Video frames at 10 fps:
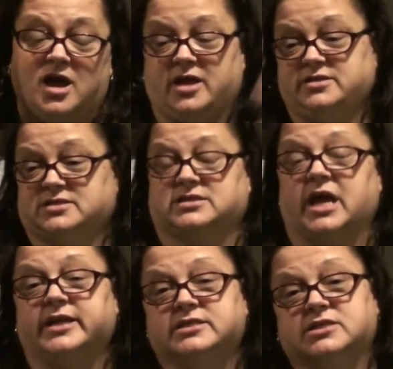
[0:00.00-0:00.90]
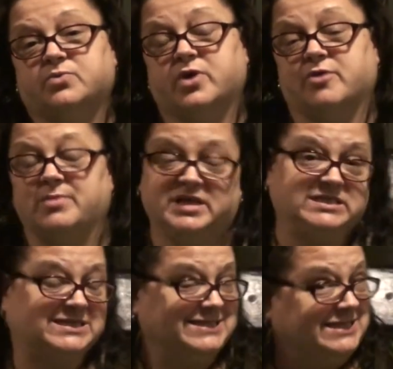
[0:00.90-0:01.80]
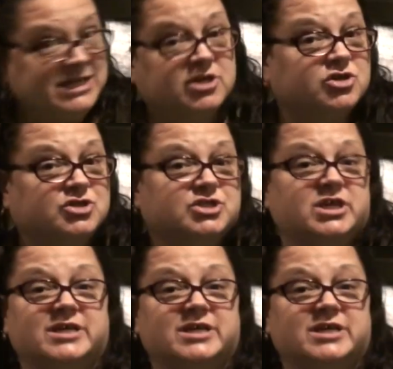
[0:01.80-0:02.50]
I decided to wear my sneakers